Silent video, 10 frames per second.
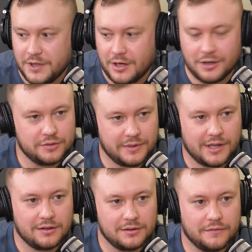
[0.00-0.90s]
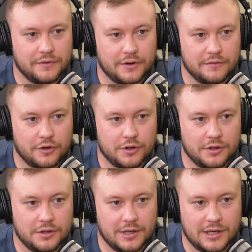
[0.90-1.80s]
Yeah, yeah, I use my calendar yeah. very,
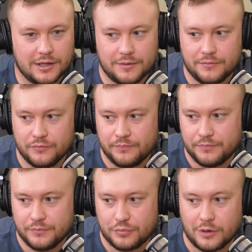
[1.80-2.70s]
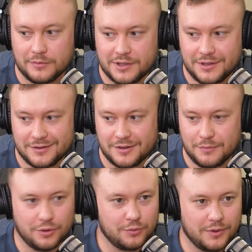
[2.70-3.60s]
very um, yeah. promptly, to
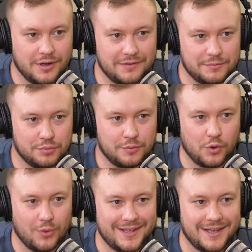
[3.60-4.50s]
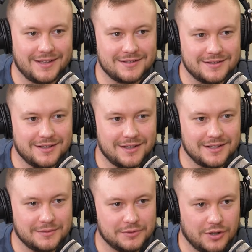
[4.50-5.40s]
the point where I even put my weekends into
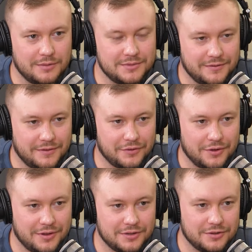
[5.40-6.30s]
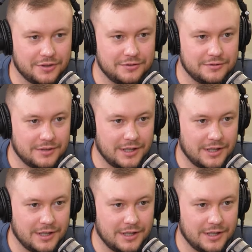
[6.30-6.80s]
there sometimes if I've got things on.